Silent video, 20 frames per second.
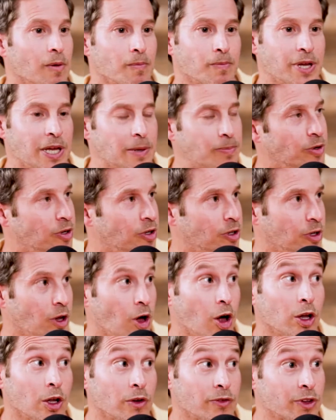people
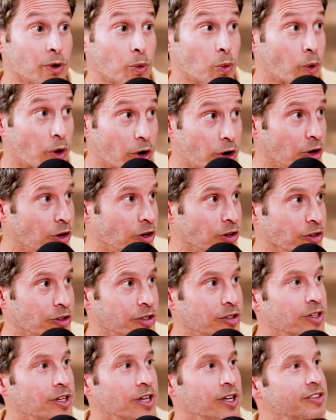all over the
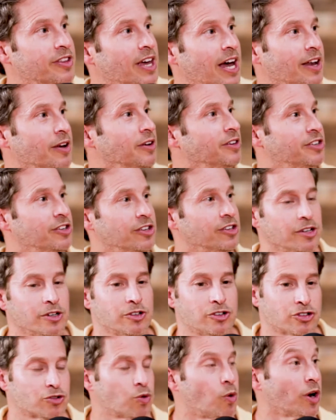world that you
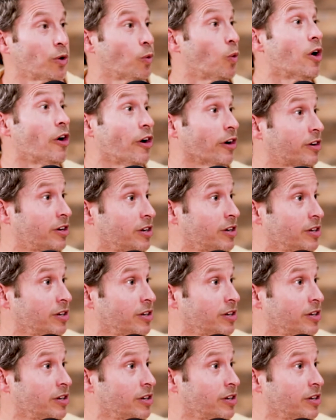just want to work.